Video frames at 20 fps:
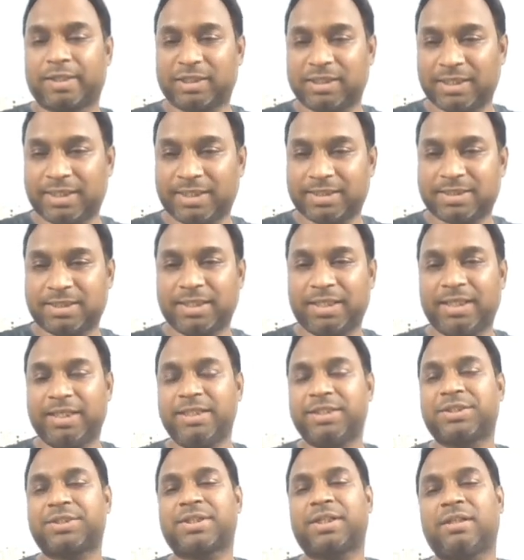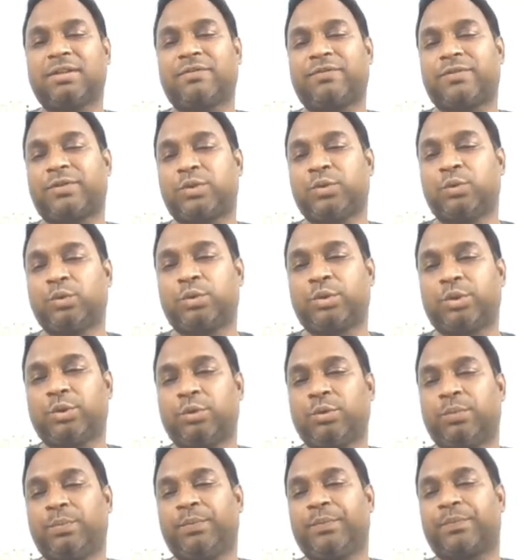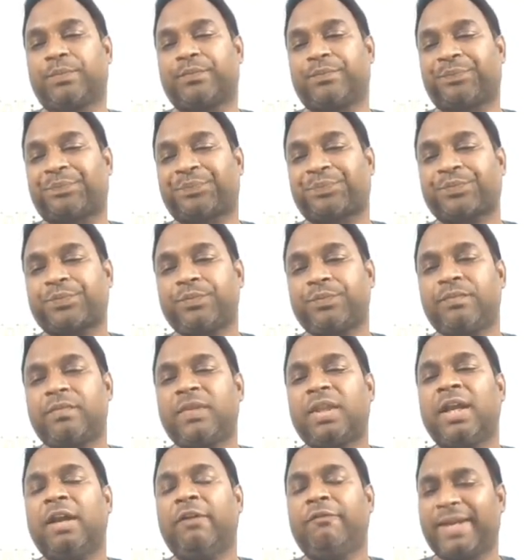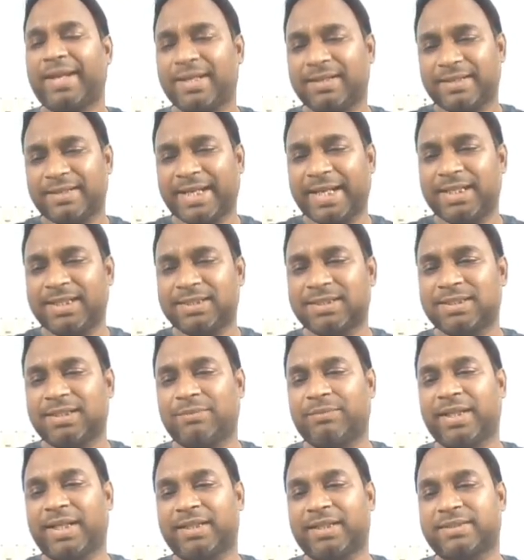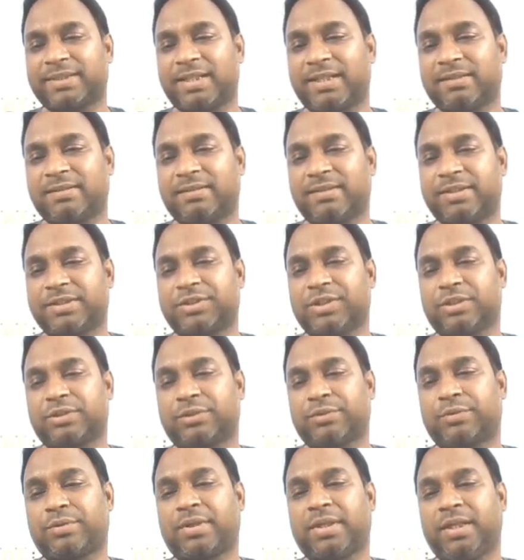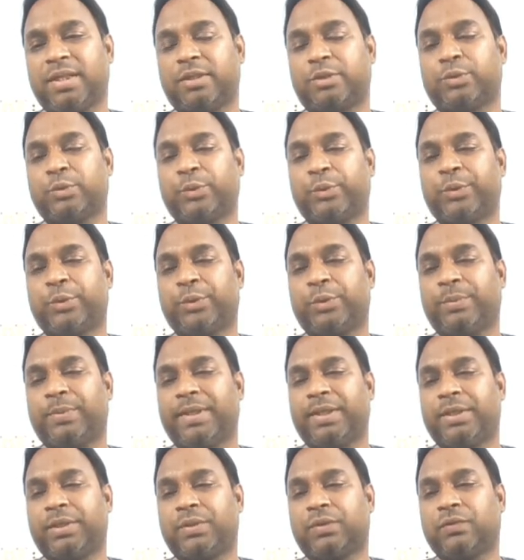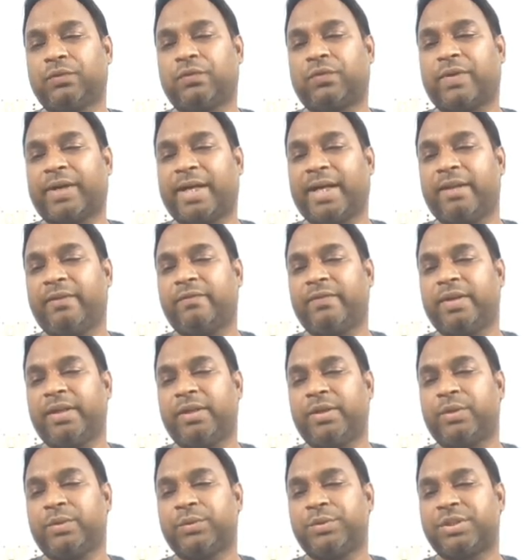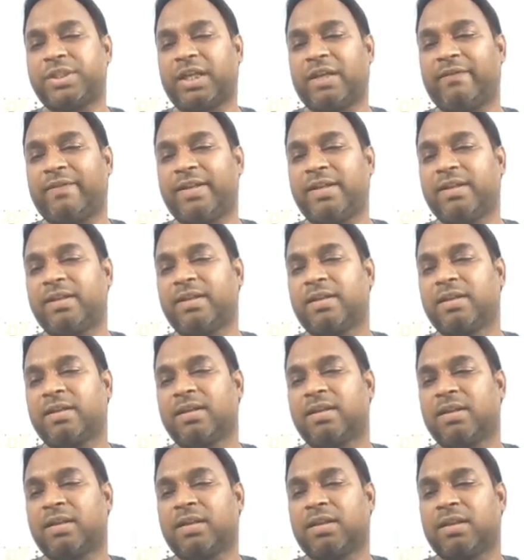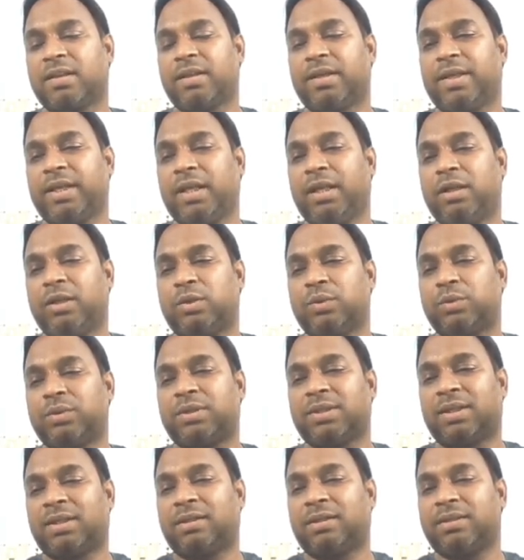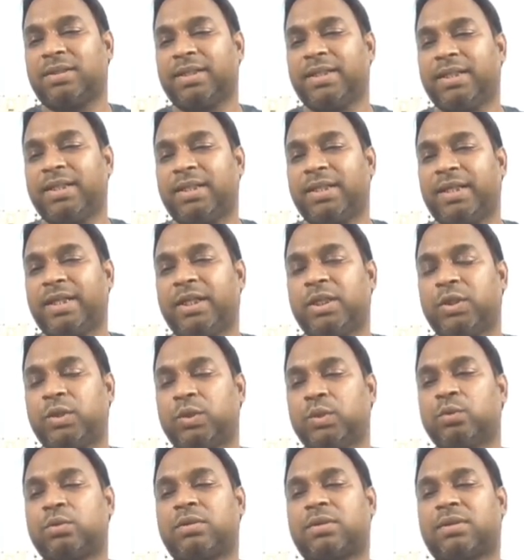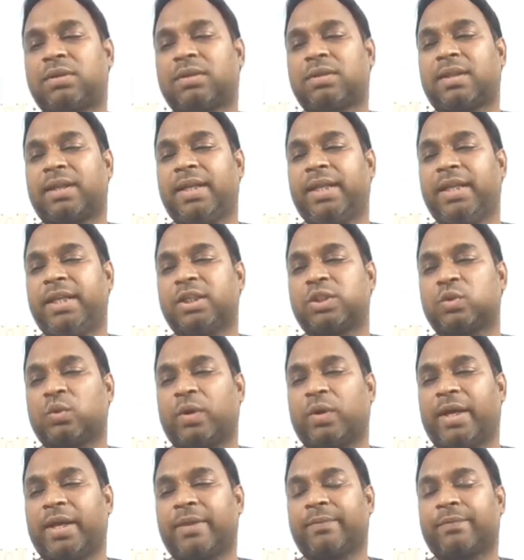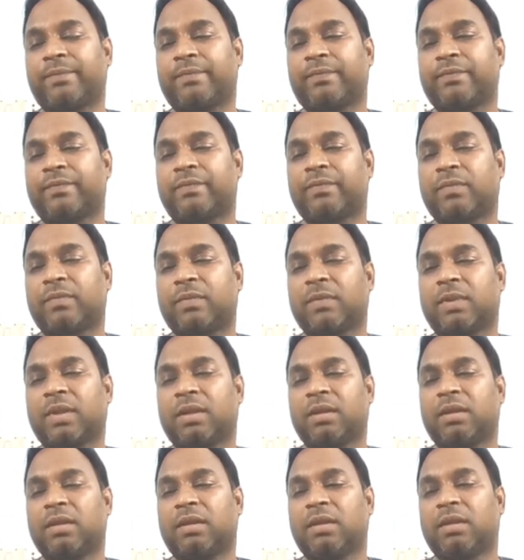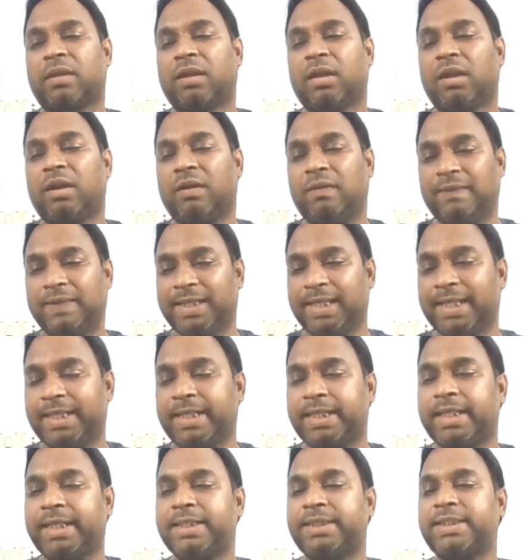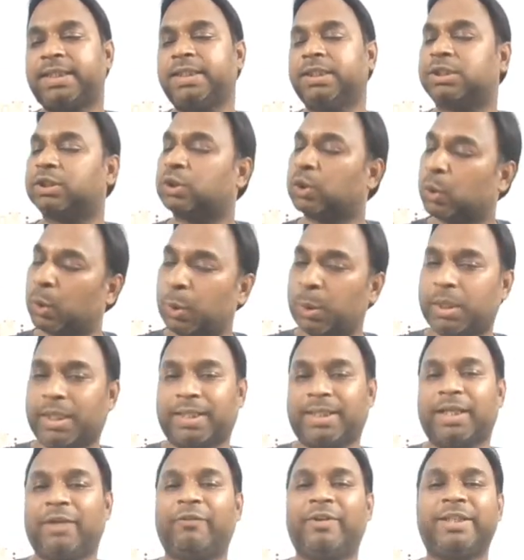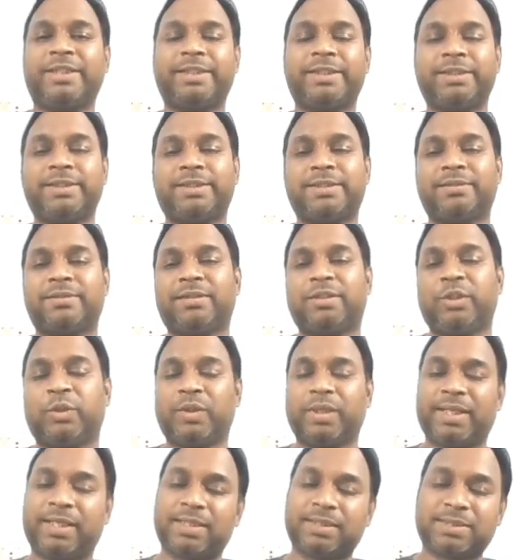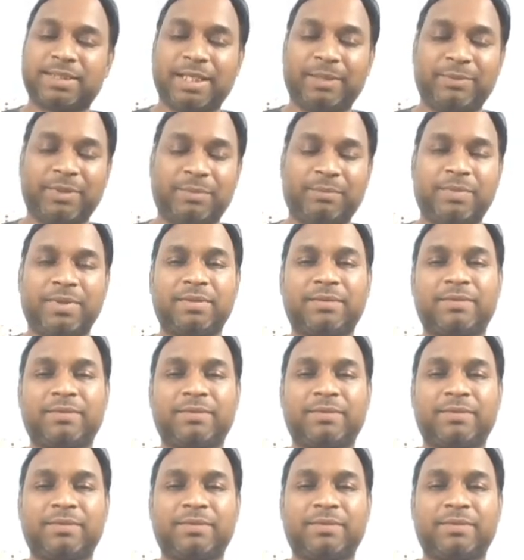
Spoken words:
Let's say instead of 2 cube, we can write this number as this also. So 2 cube into 5 into 7 into 13 into 3 square. Will anything change? No, nothing will change. You will get the same number.